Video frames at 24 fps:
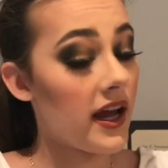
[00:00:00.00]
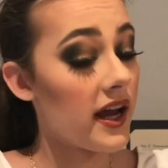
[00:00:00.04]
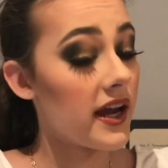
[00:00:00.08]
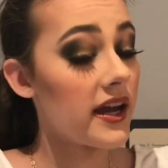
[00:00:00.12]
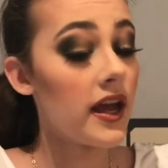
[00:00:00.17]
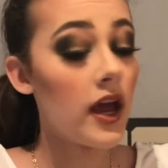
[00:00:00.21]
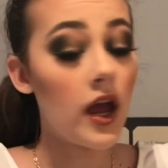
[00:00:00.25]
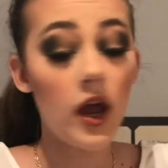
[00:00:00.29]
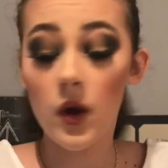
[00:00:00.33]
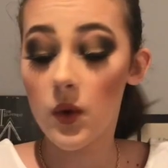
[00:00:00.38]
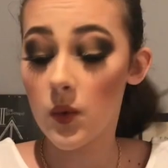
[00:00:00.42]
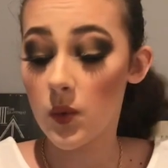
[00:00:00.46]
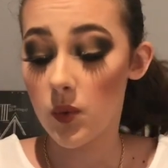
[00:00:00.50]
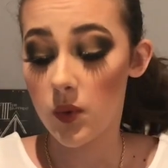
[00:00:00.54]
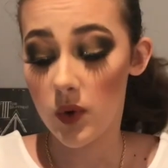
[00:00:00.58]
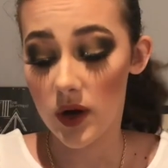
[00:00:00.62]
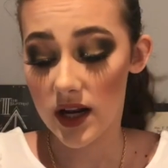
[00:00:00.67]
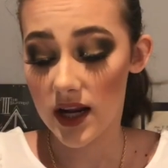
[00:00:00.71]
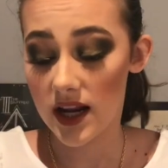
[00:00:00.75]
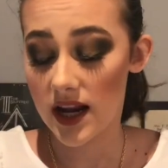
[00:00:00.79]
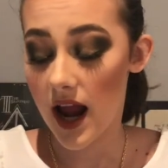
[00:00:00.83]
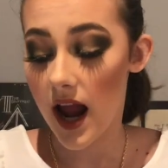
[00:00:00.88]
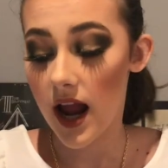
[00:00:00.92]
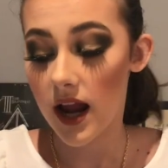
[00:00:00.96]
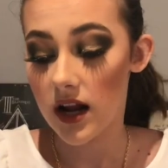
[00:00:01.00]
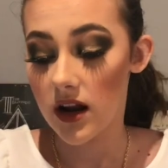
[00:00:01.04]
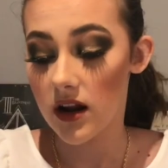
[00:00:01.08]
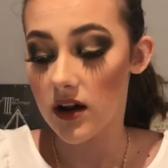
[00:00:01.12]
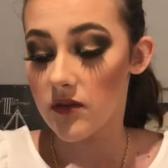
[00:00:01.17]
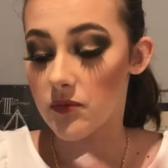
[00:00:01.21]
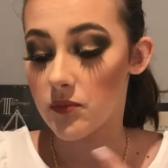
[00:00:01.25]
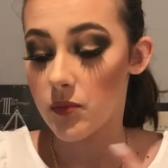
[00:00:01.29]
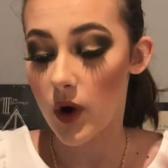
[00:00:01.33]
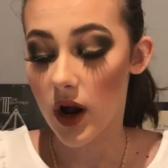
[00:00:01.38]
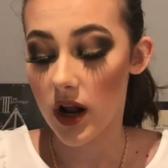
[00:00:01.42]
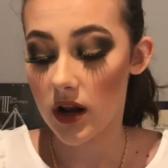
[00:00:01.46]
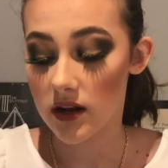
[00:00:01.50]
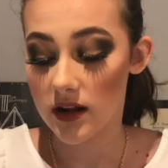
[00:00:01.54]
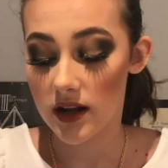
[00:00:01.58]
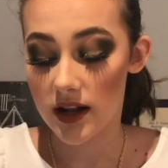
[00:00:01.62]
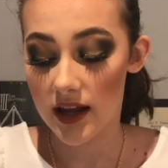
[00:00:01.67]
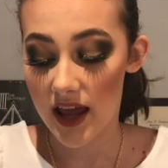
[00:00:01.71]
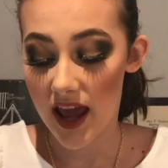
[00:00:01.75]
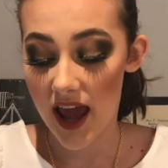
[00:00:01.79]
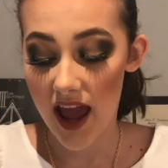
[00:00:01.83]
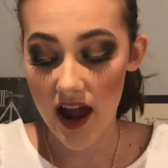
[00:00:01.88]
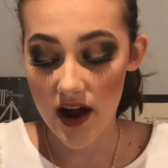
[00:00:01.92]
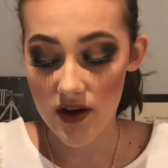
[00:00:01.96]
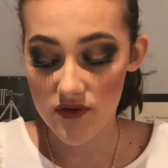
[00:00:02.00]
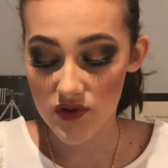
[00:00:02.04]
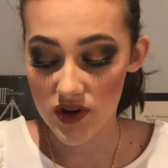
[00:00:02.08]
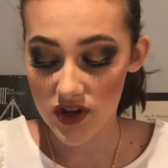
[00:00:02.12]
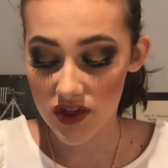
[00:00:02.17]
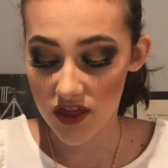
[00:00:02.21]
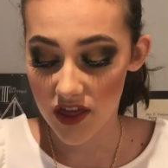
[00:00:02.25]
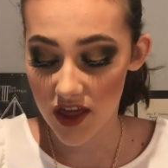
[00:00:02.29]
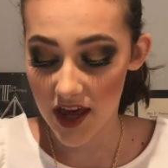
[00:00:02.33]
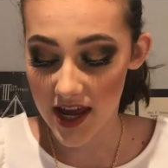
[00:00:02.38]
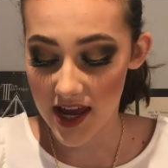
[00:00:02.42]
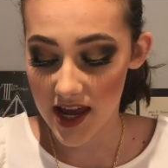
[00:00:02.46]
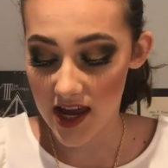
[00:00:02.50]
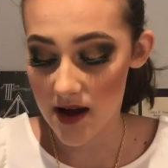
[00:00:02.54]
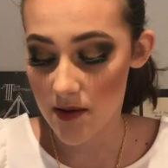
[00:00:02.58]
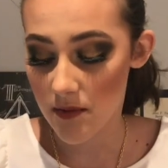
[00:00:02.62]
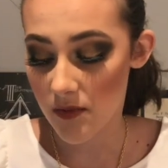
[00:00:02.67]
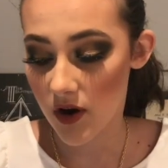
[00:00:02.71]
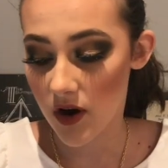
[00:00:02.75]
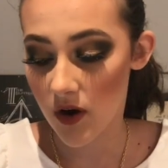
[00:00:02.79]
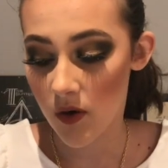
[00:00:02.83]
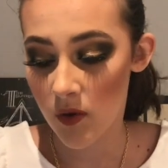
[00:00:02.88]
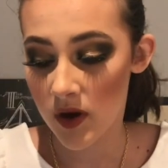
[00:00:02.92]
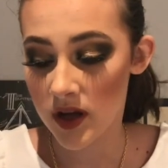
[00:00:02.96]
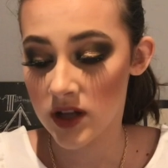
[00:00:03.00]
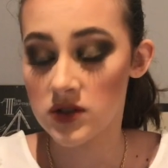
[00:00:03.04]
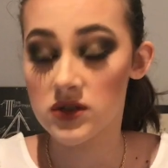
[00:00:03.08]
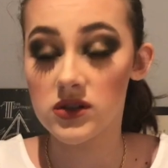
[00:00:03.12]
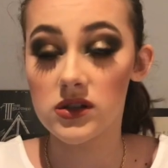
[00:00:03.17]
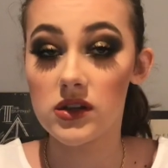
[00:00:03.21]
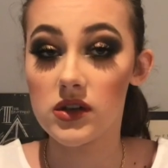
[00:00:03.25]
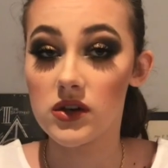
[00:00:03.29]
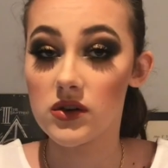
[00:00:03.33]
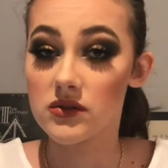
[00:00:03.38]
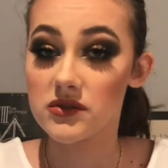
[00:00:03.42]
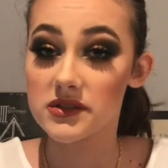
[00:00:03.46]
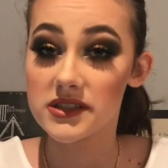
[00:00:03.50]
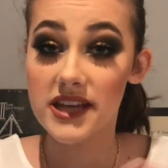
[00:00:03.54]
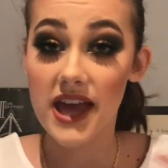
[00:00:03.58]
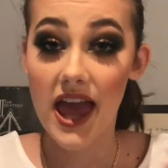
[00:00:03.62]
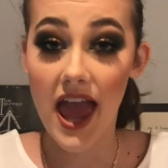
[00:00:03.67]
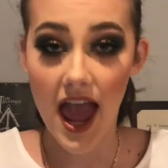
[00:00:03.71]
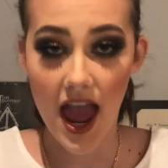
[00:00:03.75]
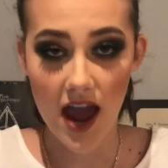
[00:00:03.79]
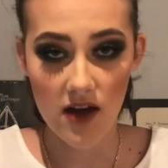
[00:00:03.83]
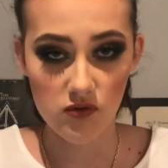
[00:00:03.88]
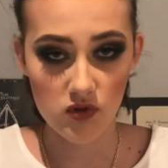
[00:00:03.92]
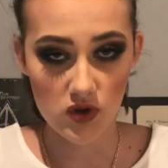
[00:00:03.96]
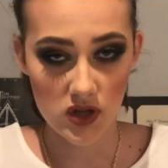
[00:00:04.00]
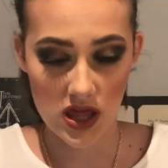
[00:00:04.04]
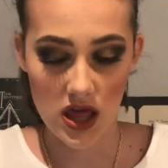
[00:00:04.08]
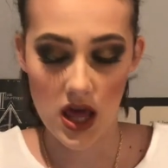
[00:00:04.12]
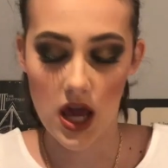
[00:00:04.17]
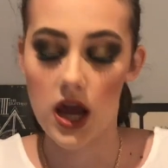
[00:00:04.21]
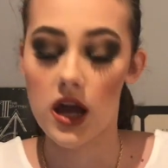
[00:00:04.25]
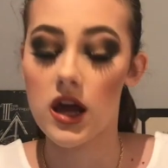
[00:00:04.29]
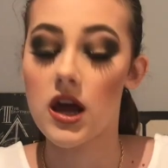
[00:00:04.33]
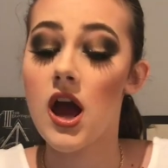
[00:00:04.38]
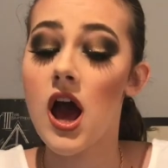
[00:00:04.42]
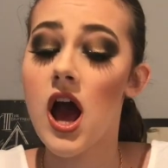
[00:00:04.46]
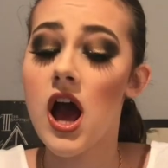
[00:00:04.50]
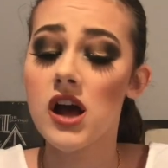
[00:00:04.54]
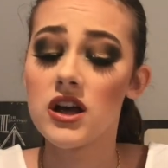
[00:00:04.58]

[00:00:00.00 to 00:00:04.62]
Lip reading: Like, really, I love practically everything. I'm going to use everything.